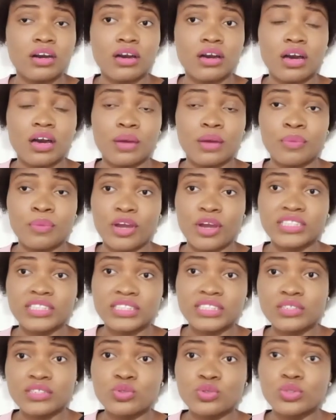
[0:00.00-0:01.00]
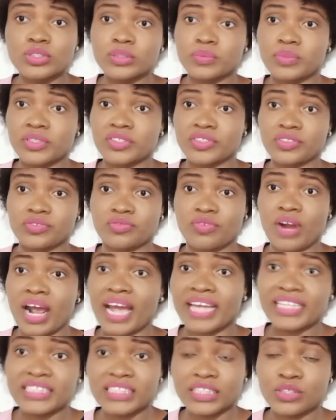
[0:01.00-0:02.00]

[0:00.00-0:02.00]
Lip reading: a person who speaks right.